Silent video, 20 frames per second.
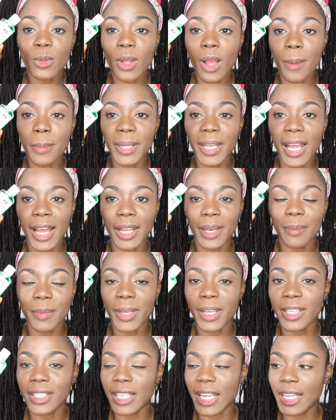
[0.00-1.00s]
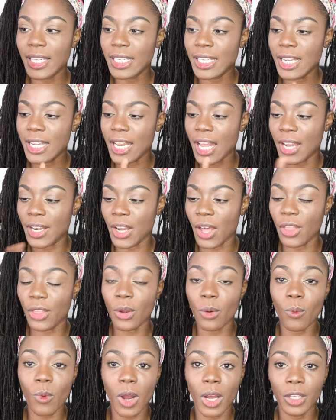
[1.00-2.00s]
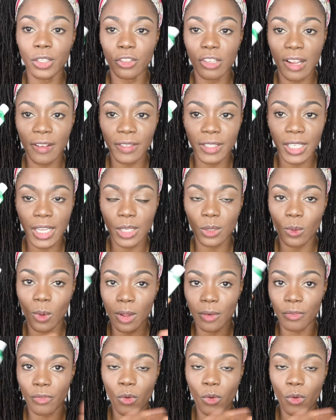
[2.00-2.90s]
will come in handy because I need another one, travel size one,